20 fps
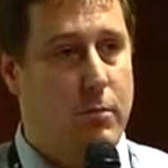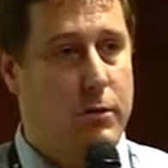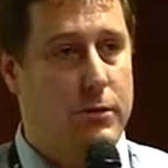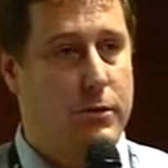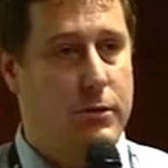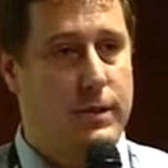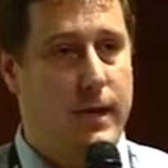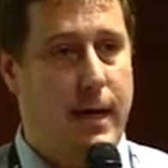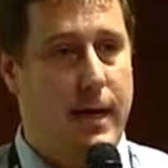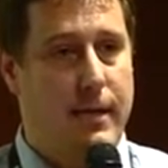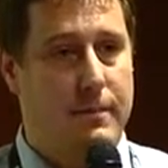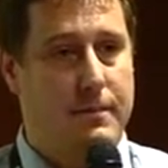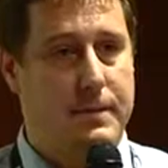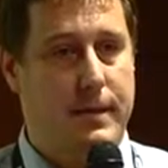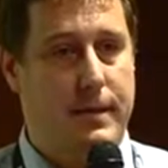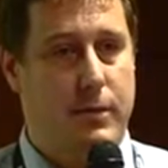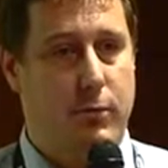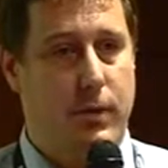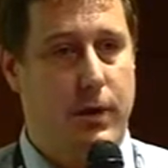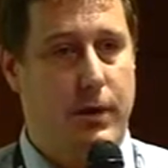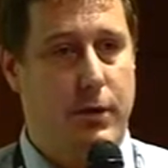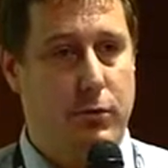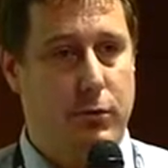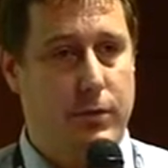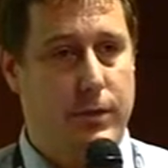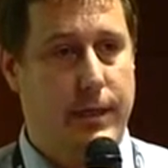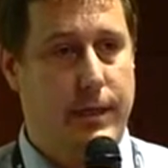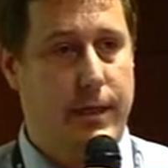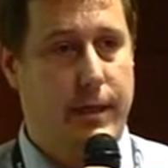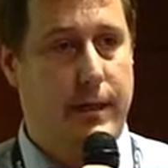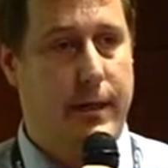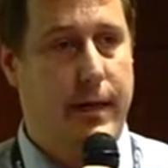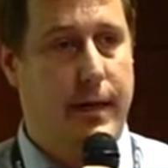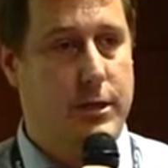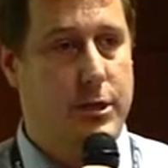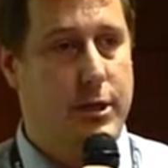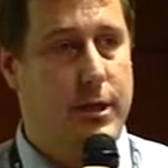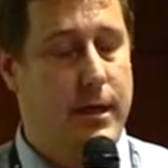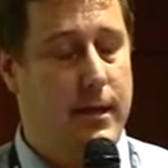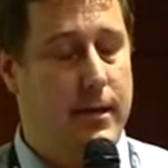module types that we are using in the
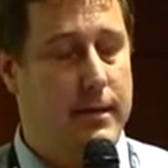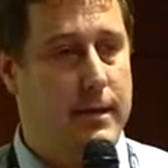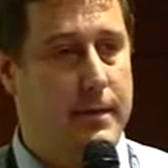Halle